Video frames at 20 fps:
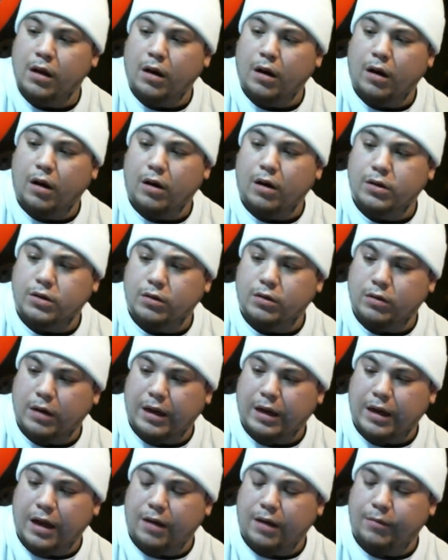Also,
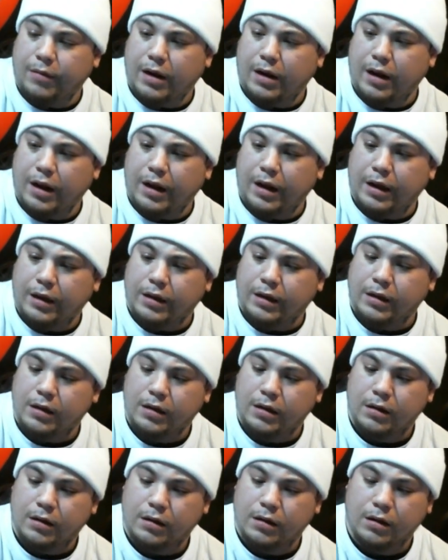I got my
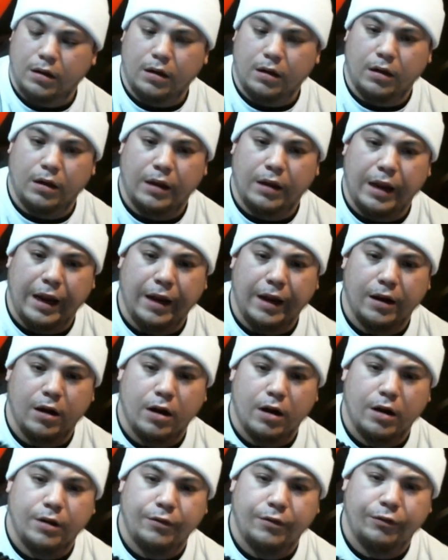
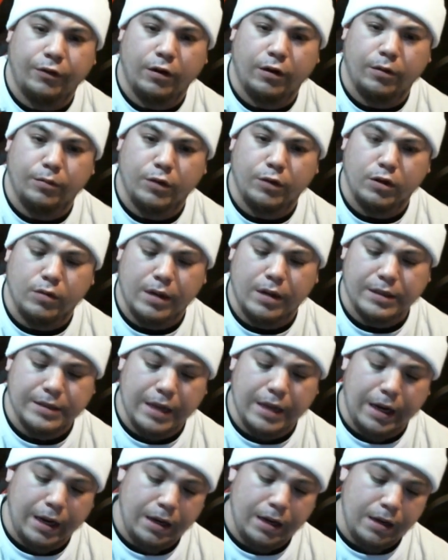handguard from
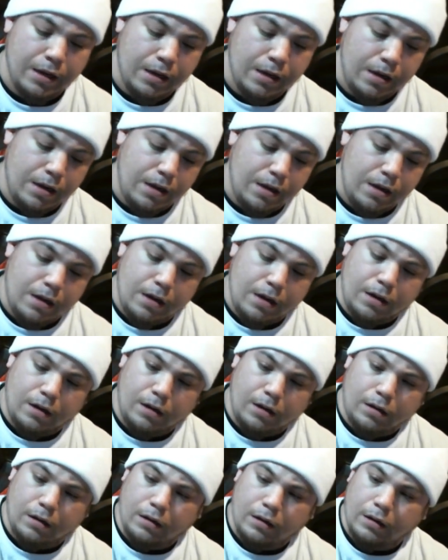USA
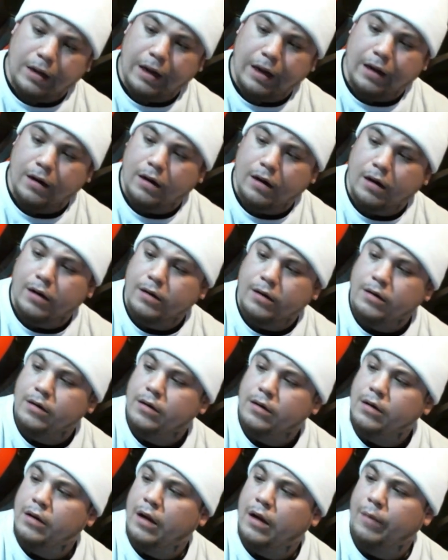handguard.
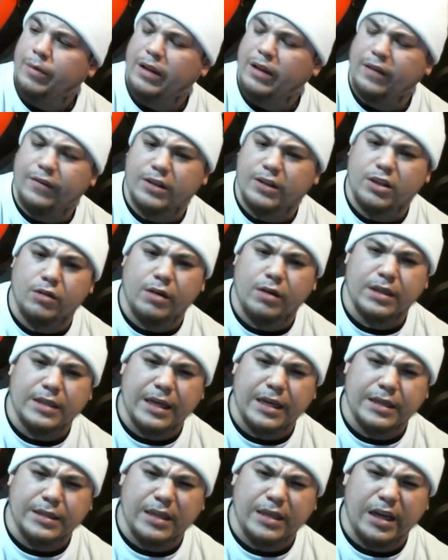I believe it's USA
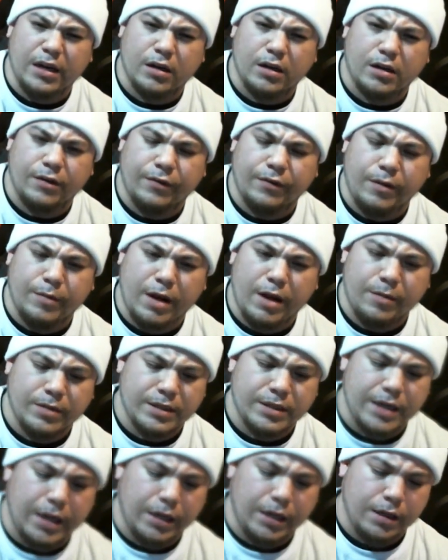Stinger, if I'm not
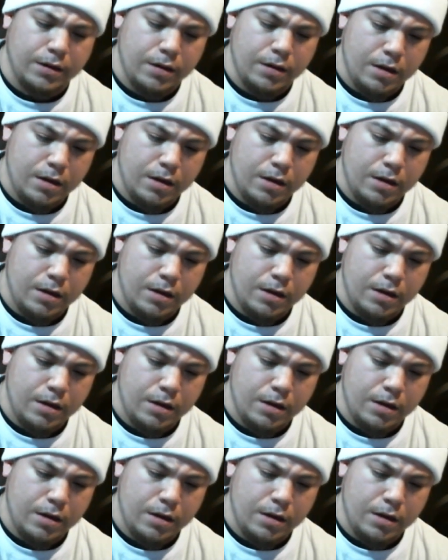mistaken.